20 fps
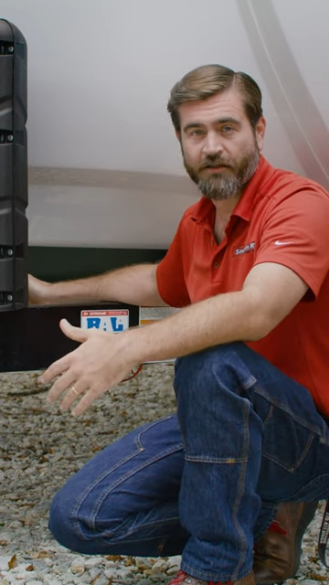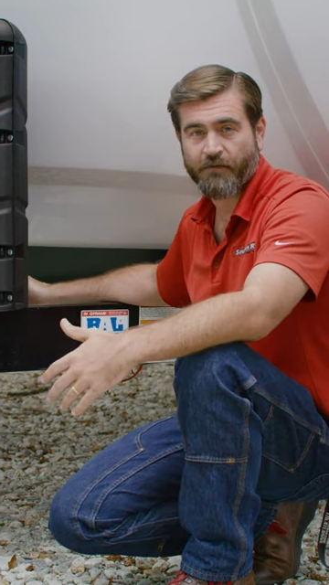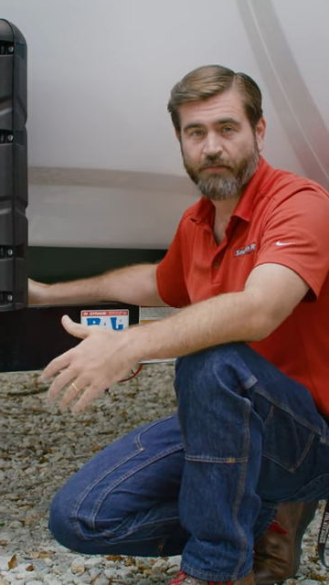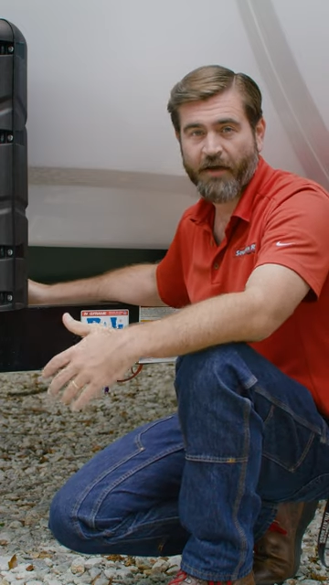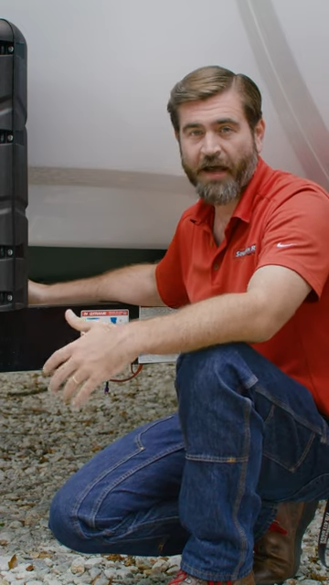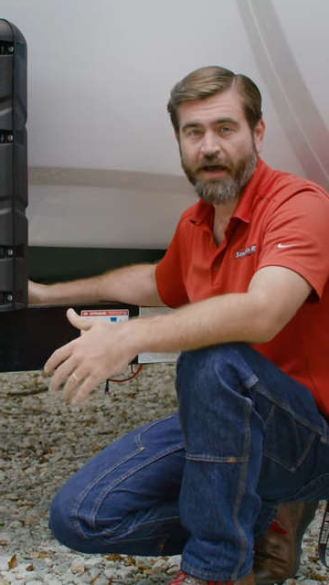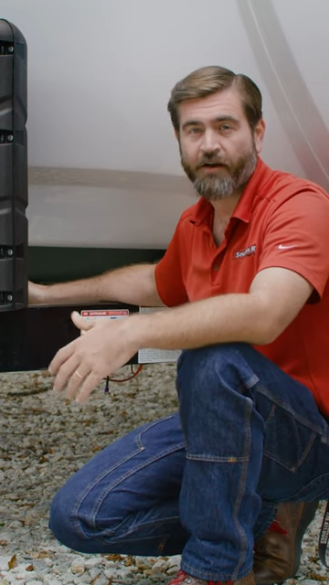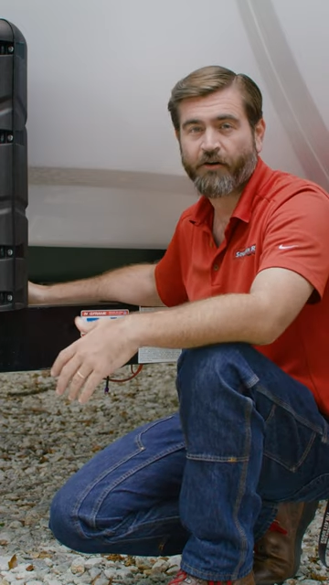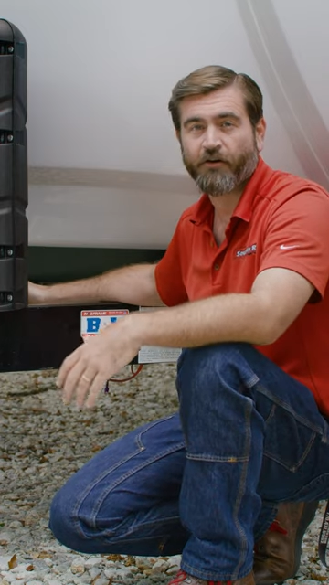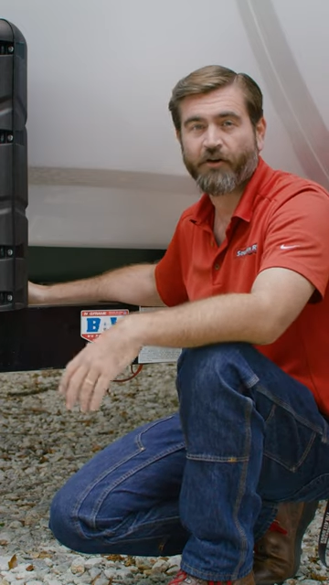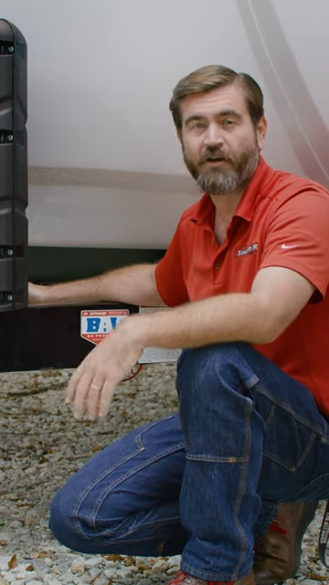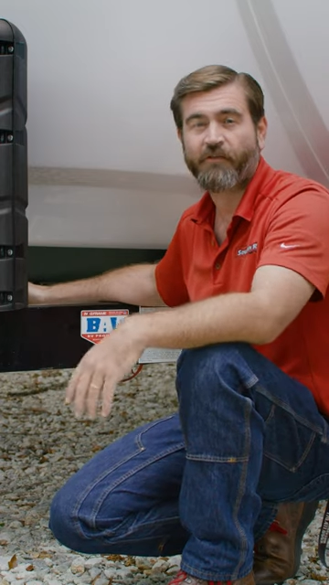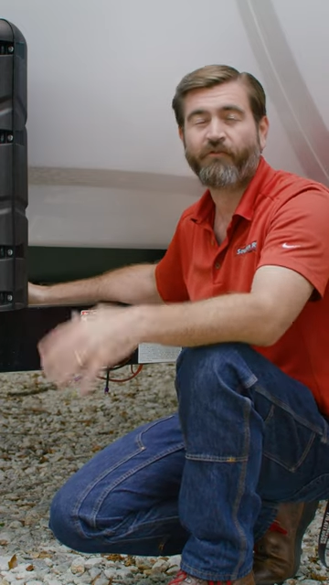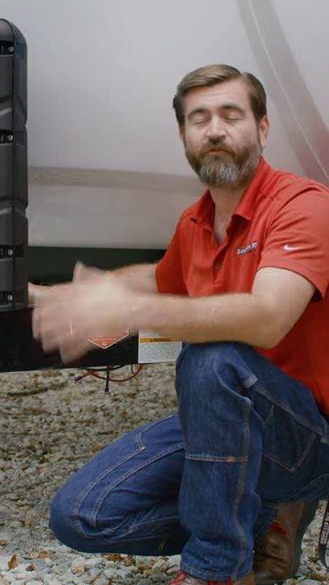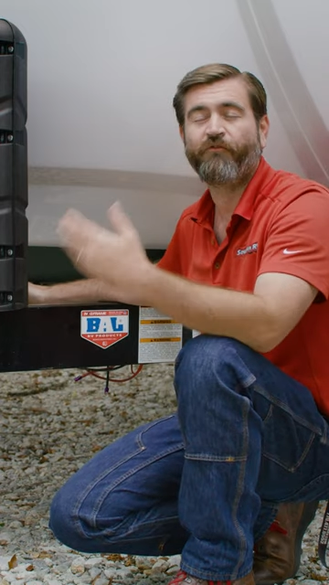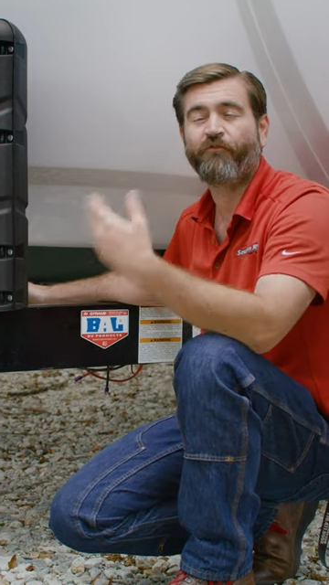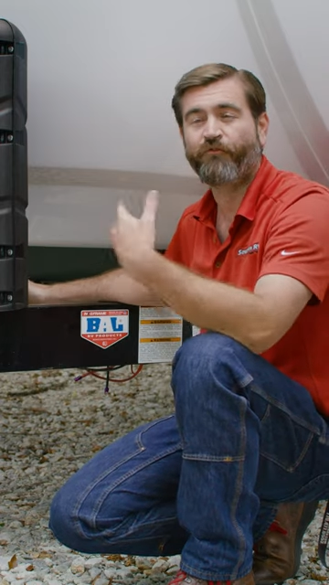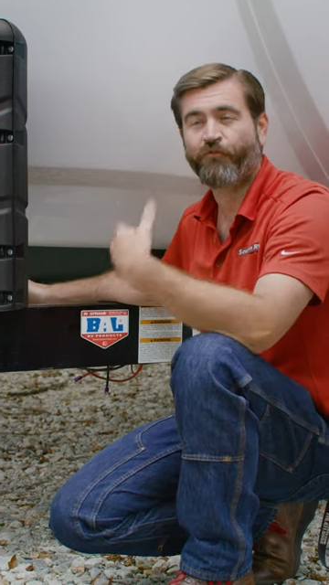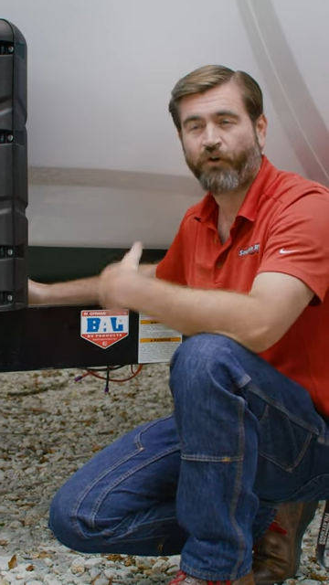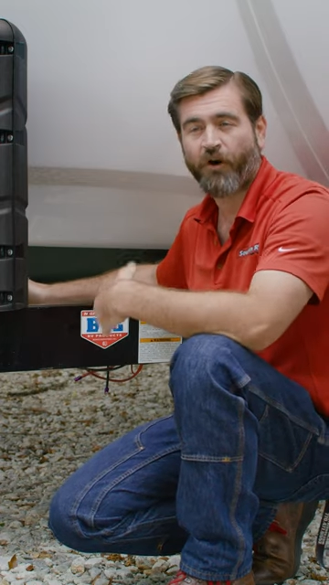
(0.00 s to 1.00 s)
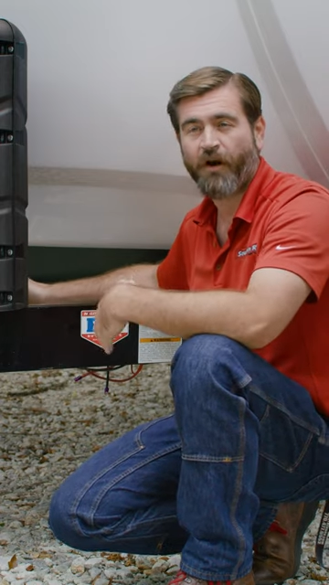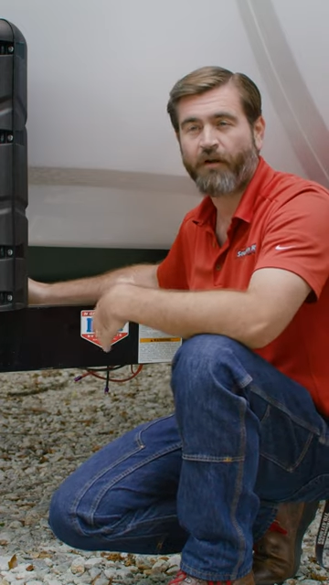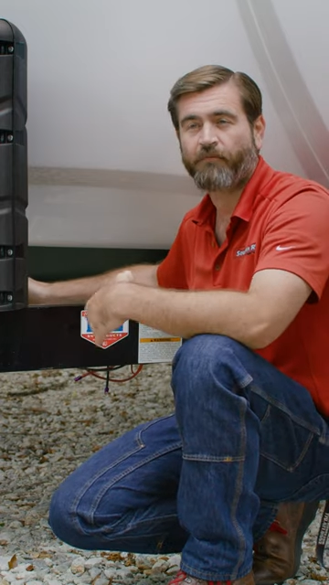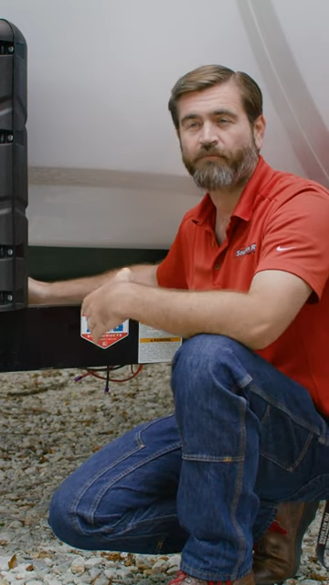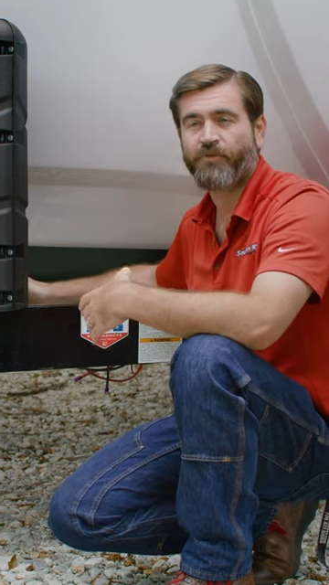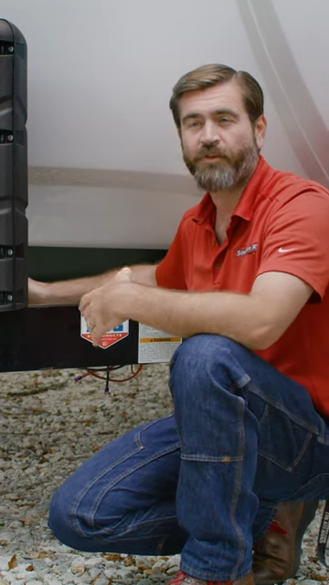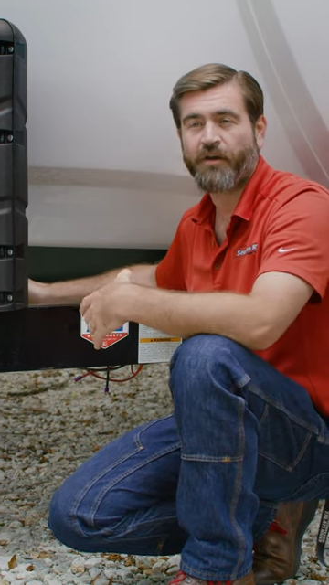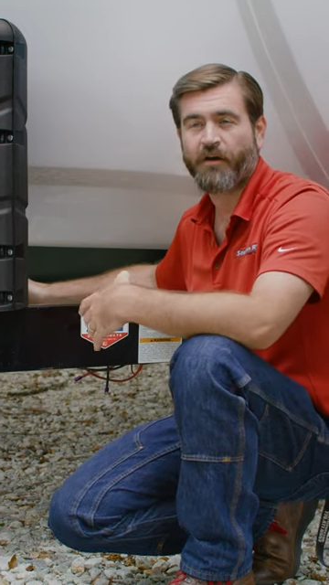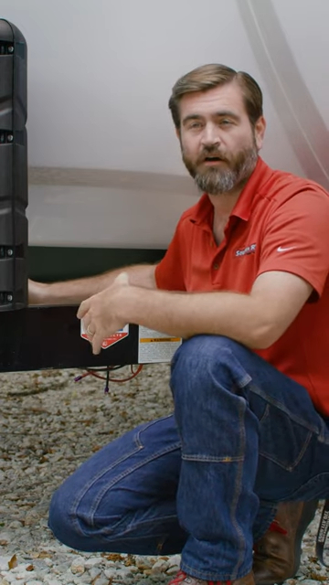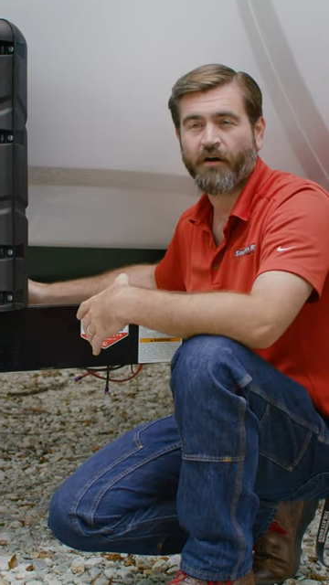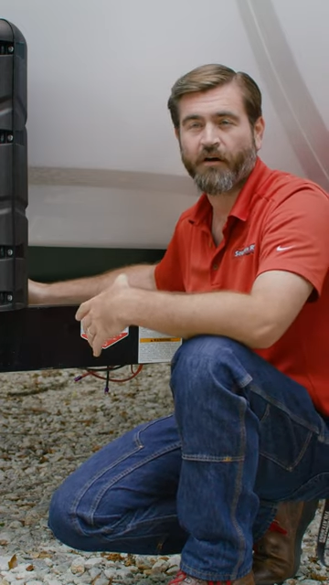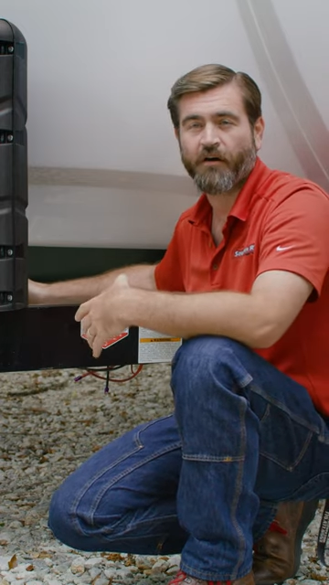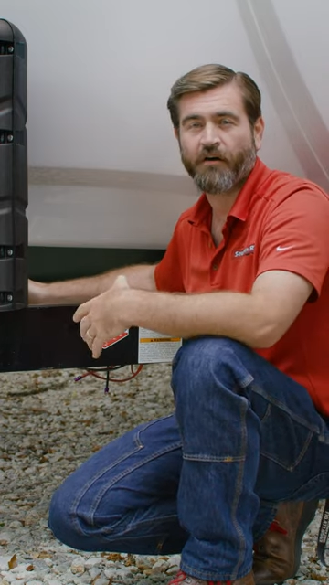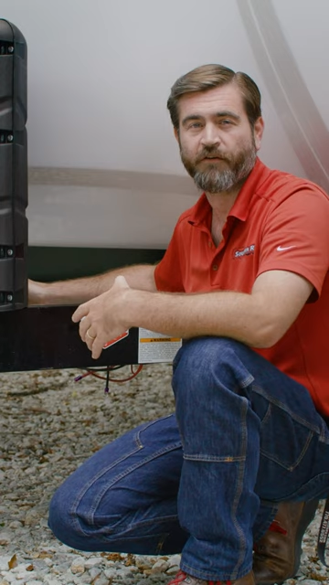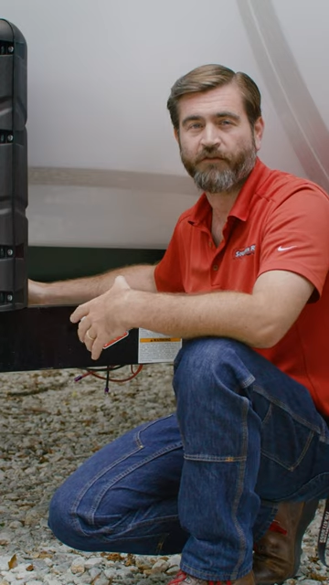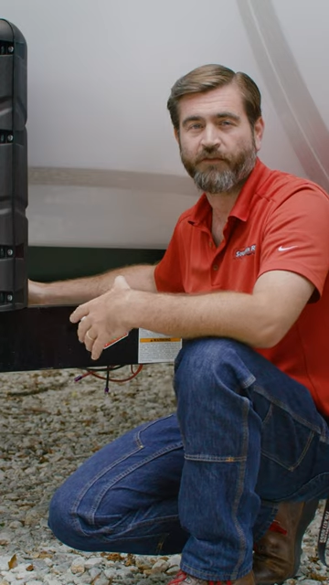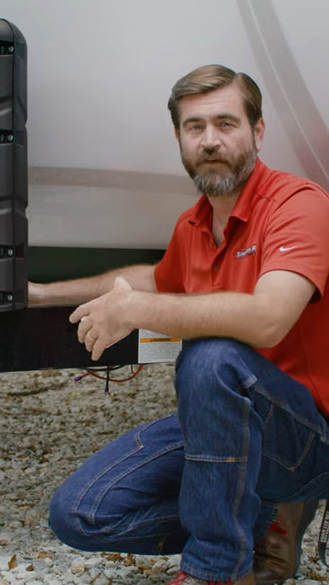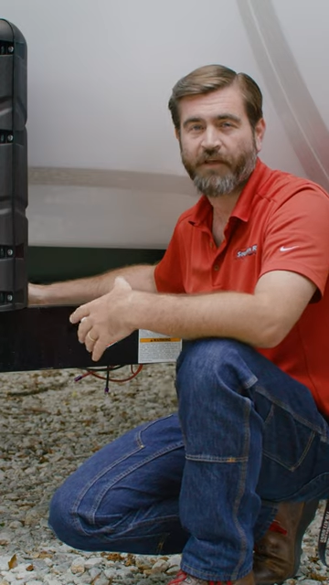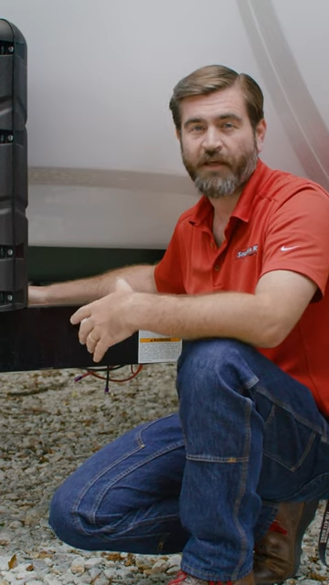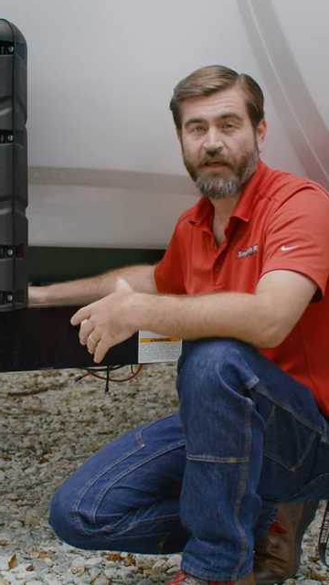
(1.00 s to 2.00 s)
the battery from the
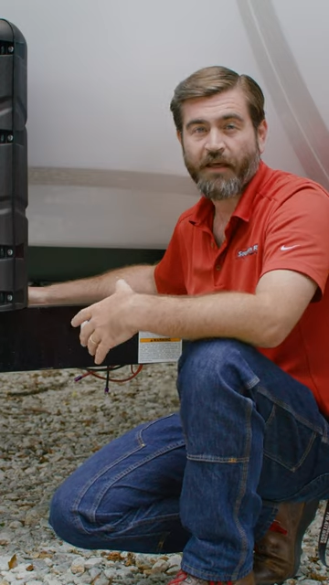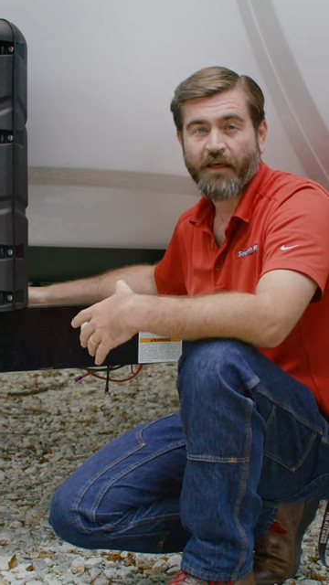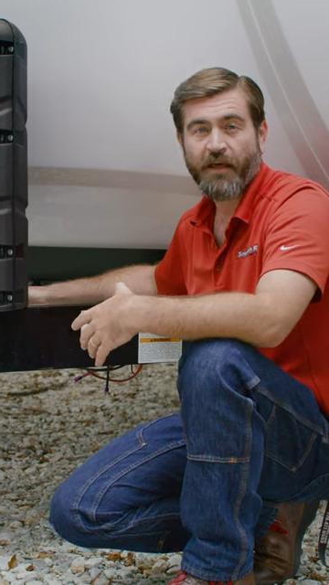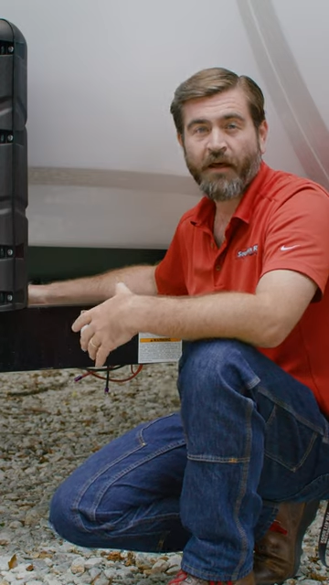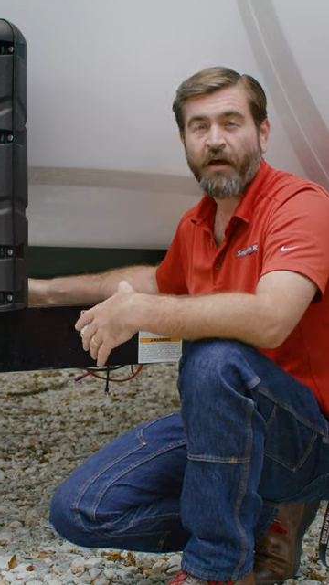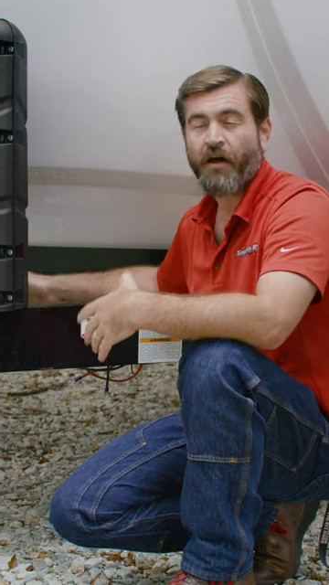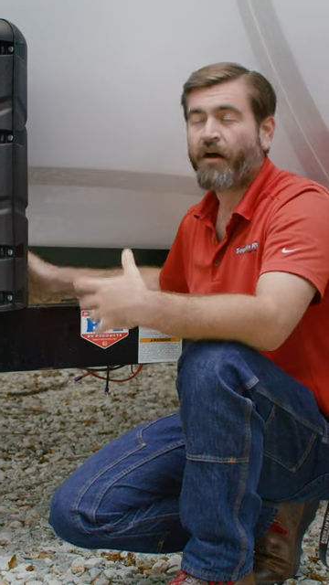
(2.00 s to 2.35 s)
RV.